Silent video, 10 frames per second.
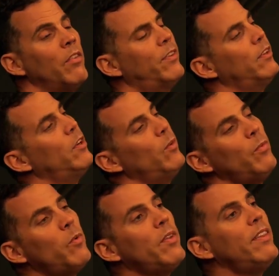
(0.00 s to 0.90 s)
Dude,
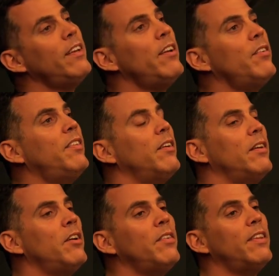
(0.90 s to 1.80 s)
well, here's the
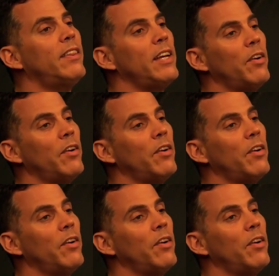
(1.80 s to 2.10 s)
thing, okay?